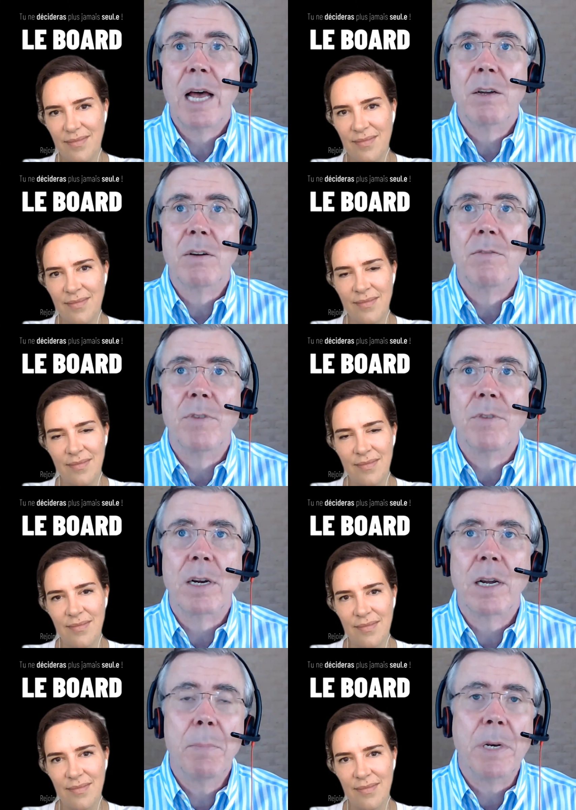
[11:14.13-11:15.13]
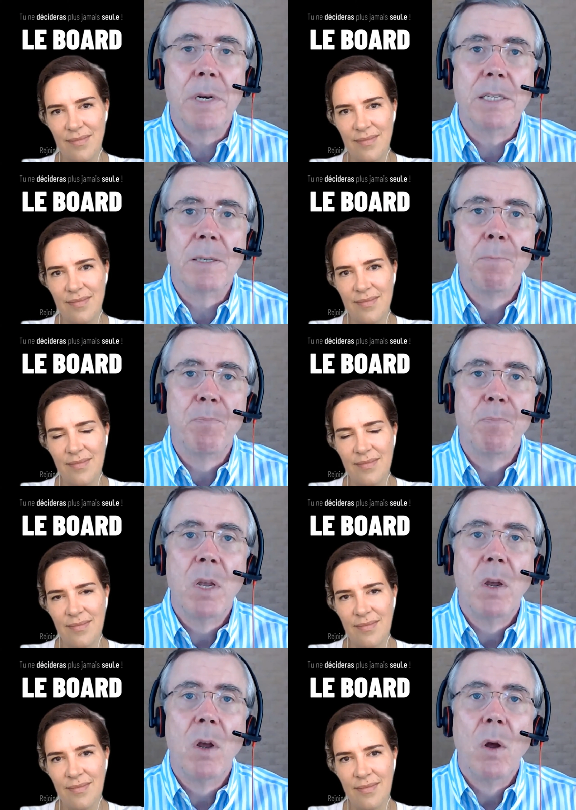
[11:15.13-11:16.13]
Speaker 1: of uh, companies,
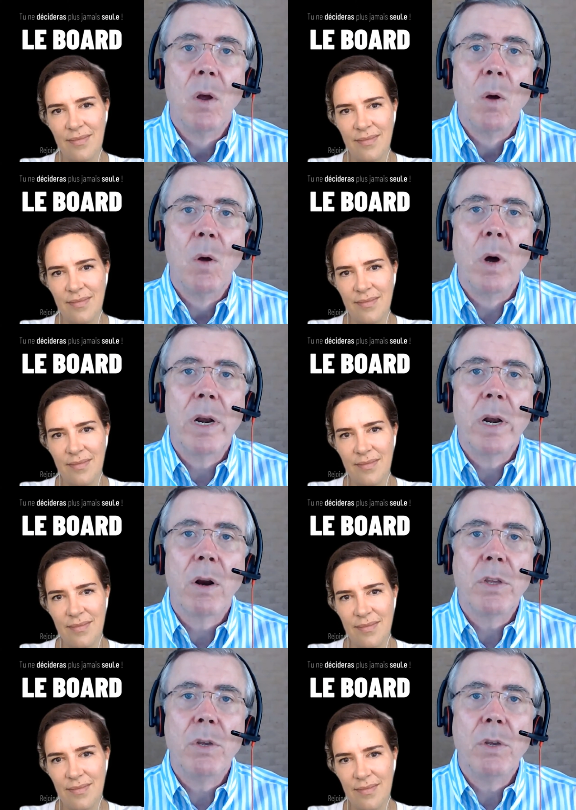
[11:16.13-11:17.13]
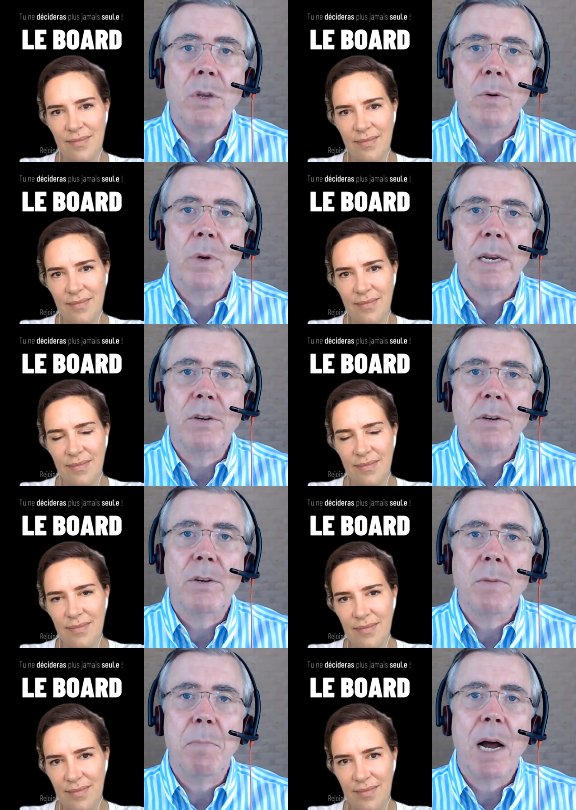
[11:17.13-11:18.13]
what are you doing to
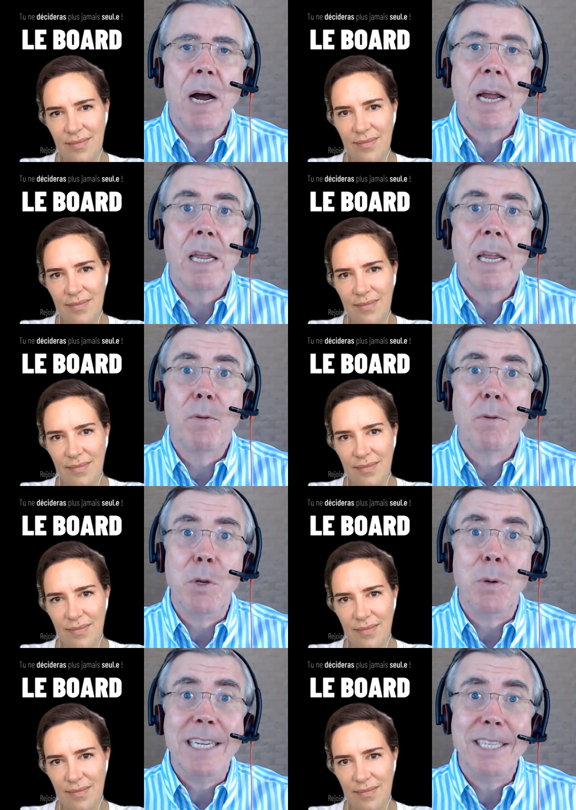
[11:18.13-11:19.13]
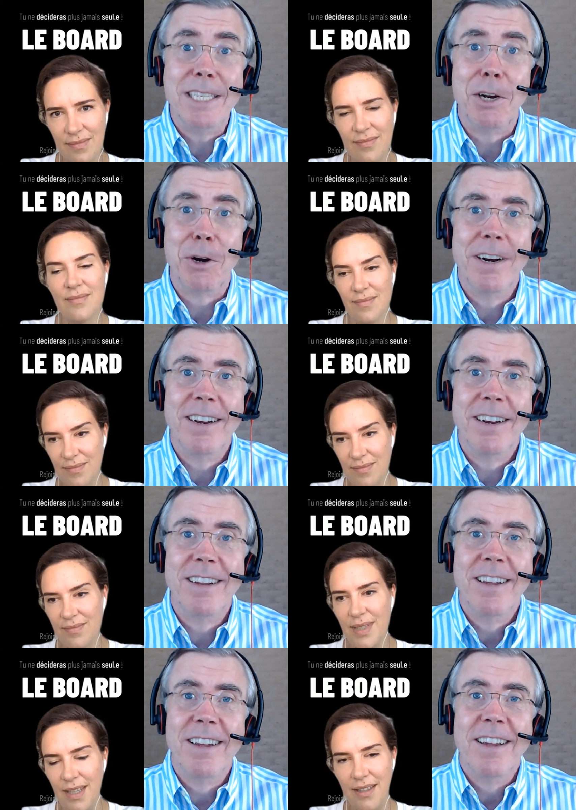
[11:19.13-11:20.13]
make buying from you easier?
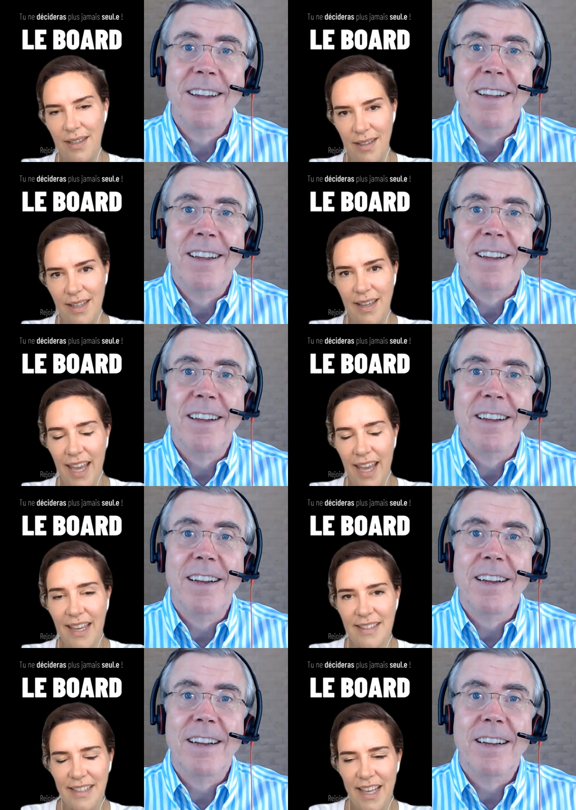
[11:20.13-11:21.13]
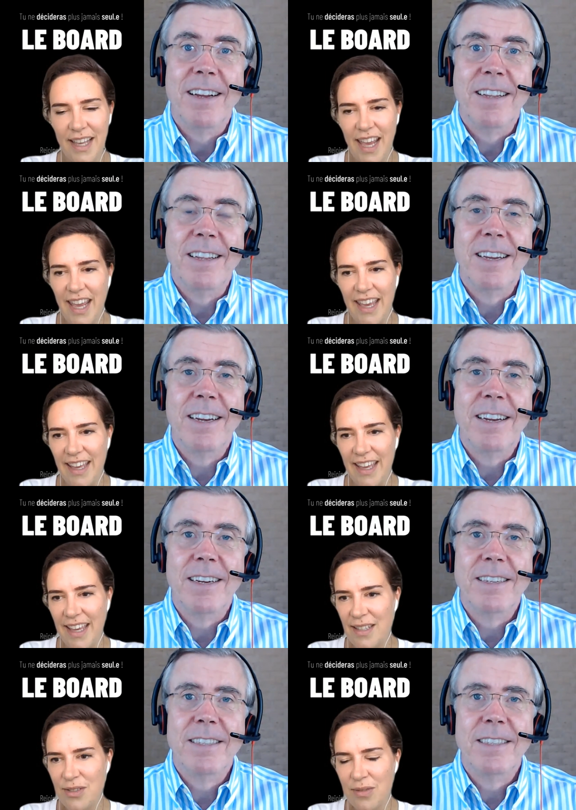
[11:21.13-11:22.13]
Speaker 2: Clearly. And yeah.
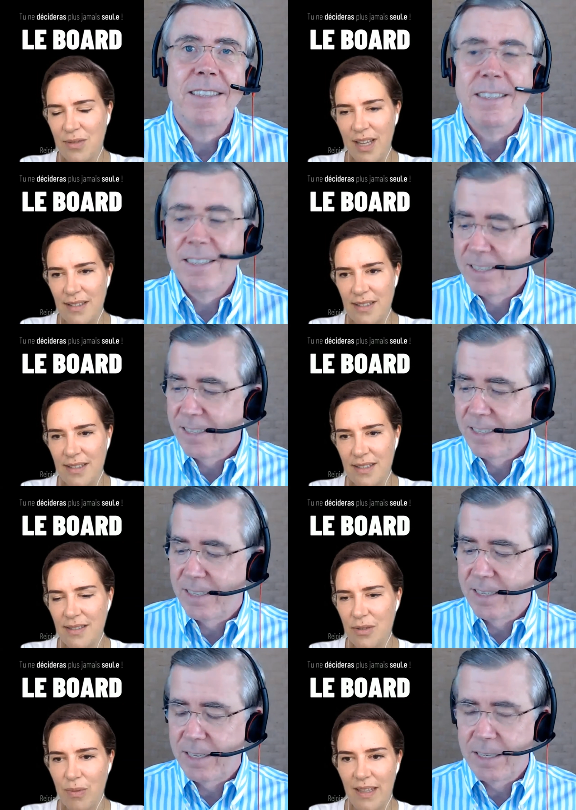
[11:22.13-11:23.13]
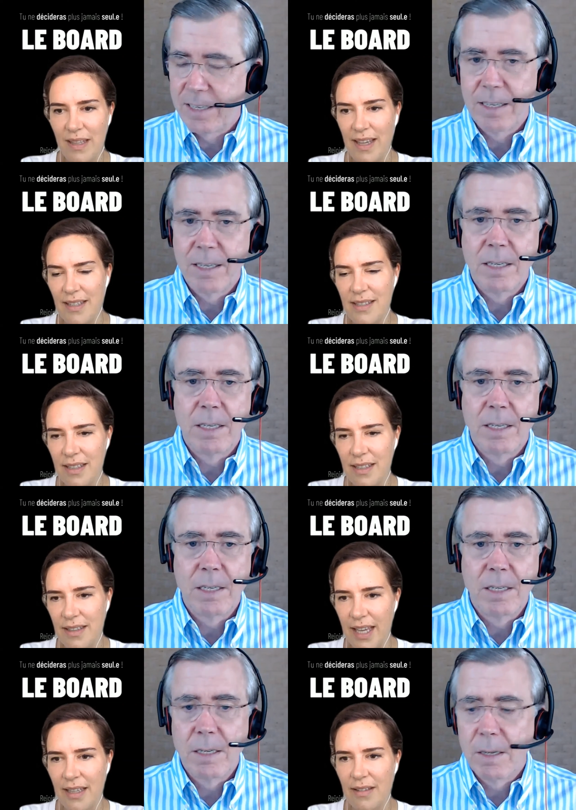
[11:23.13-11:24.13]
and Douglas, this is a great
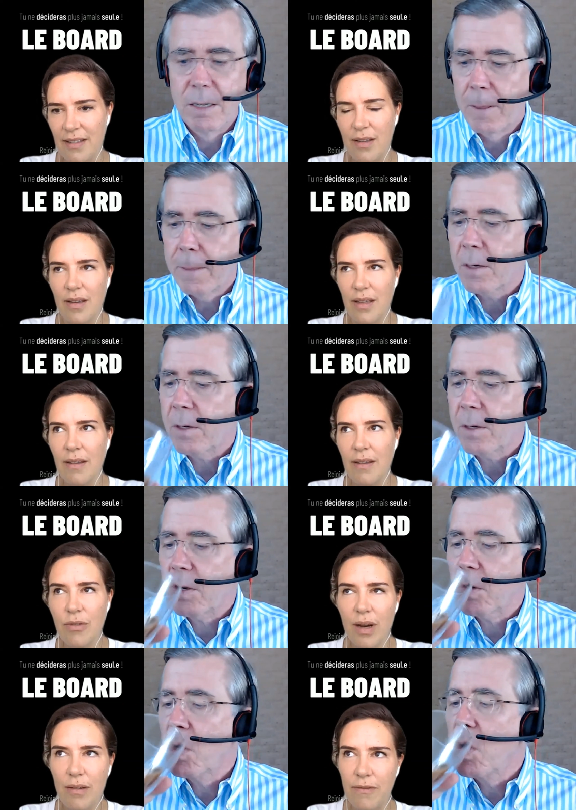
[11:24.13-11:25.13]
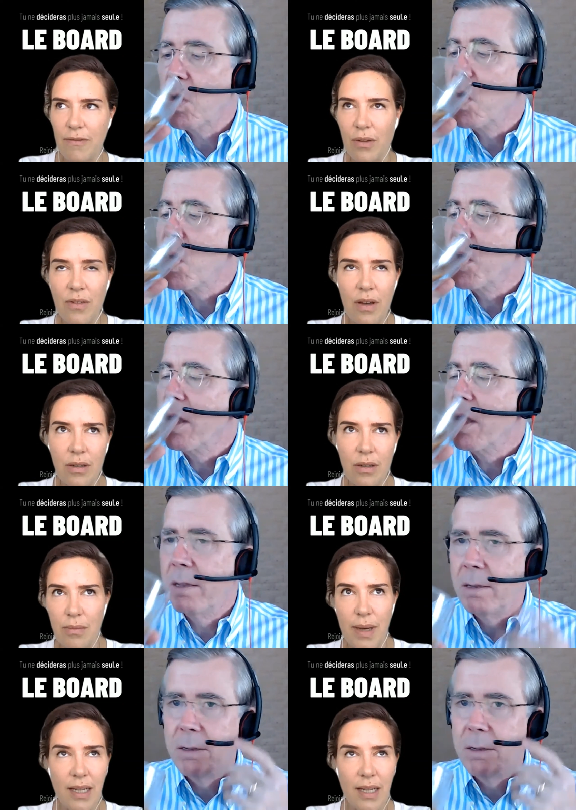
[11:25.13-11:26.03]
idea. And if you are a founder or